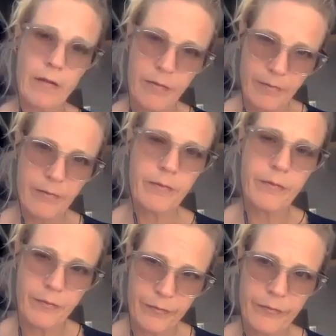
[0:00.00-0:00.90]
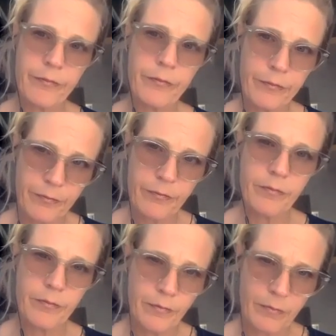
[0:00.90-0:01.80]
were originated
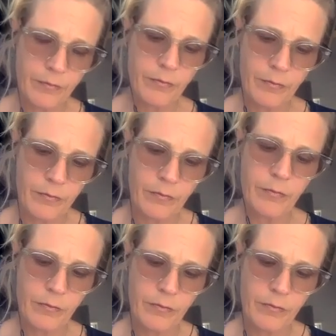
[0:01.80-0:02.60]
or where they